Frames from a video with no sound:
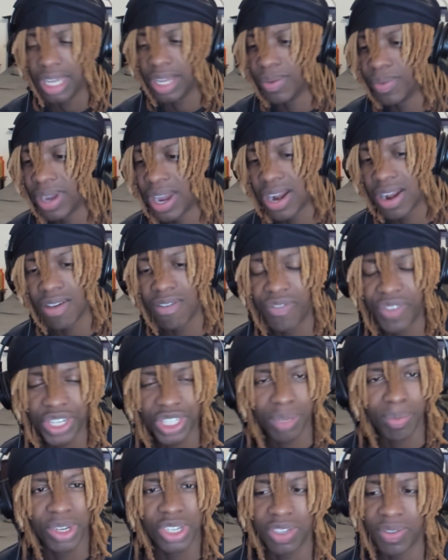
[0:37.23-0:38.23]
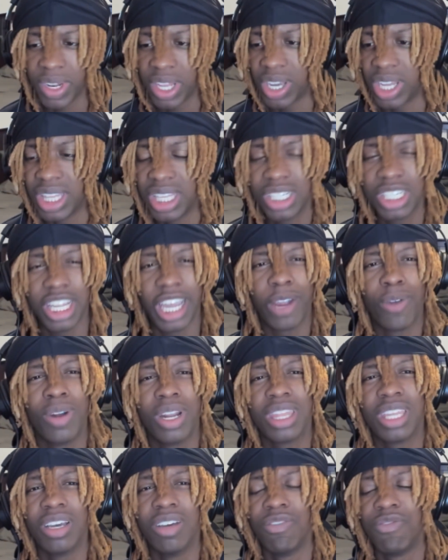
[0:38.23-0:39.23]
We got the official music video. This is like one
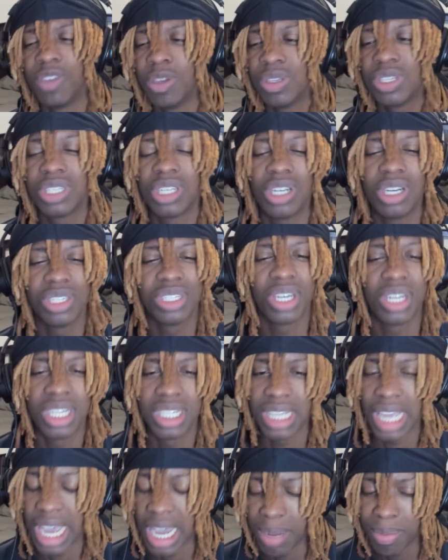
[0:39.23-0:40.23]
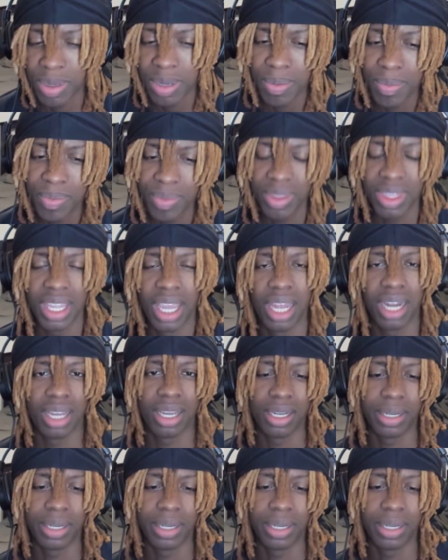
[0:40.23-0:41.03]
of the few songs on this album that